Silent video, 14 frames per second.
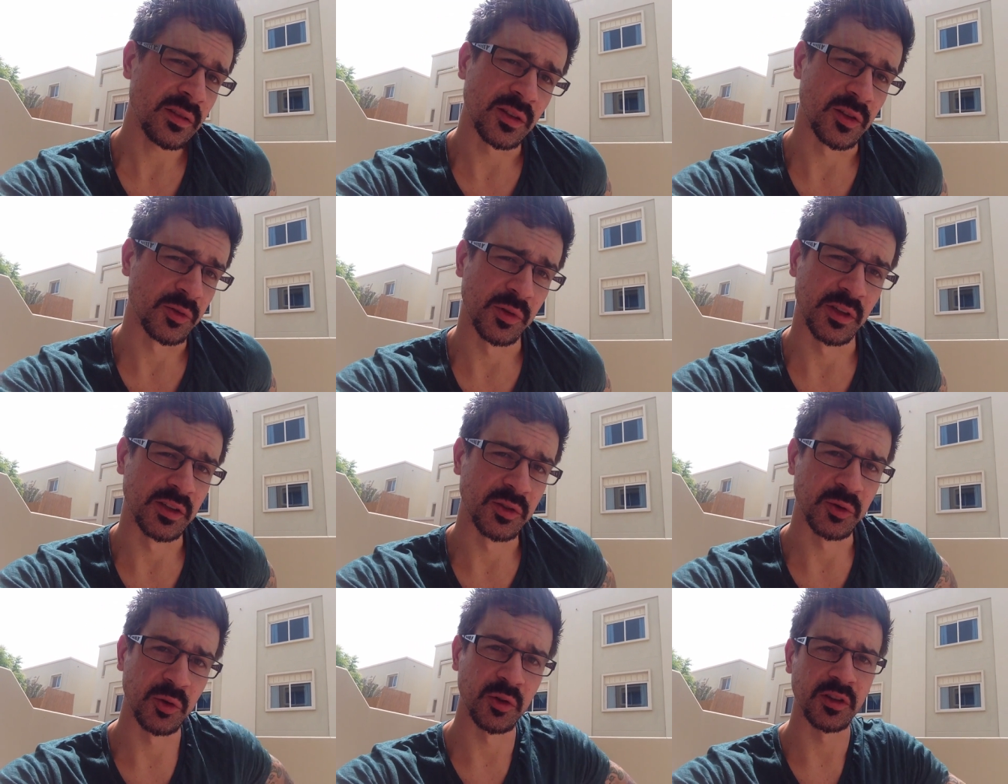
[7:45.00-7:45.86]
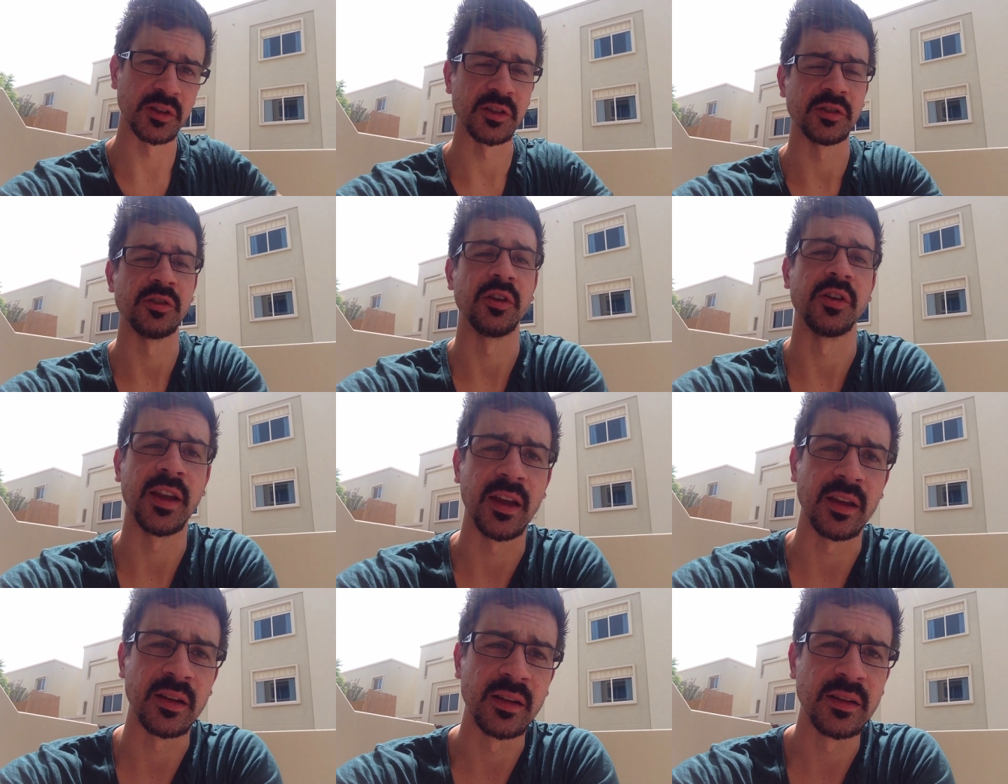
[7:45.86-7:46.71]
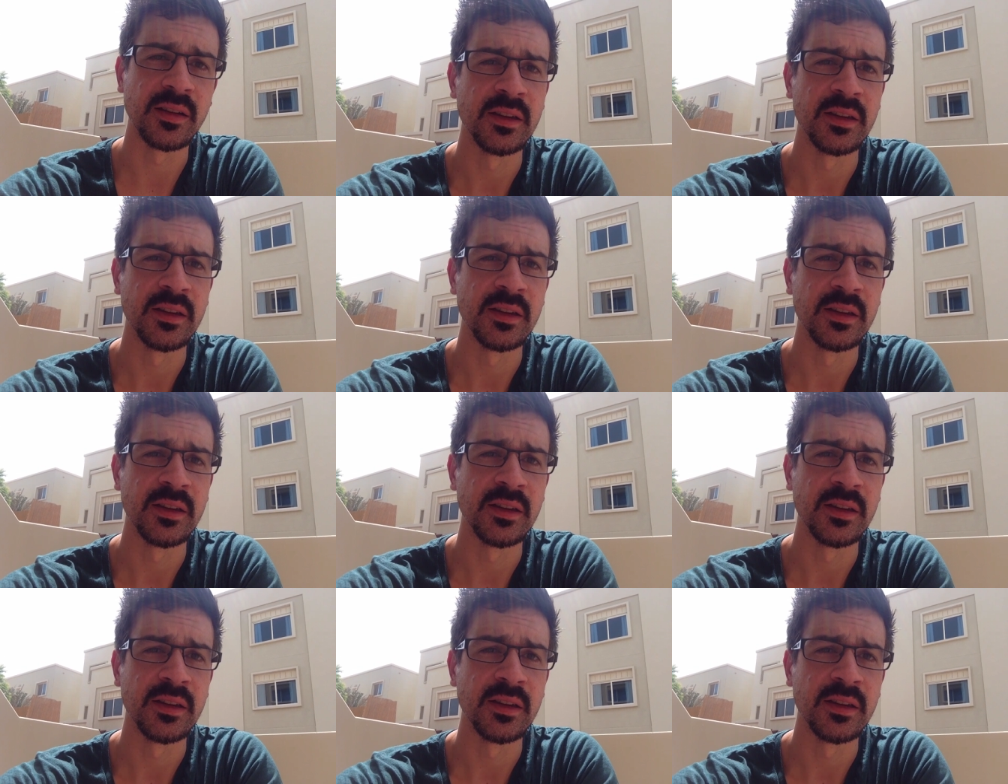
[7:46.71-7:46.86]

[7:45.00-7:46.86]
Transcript: It's all in your own head.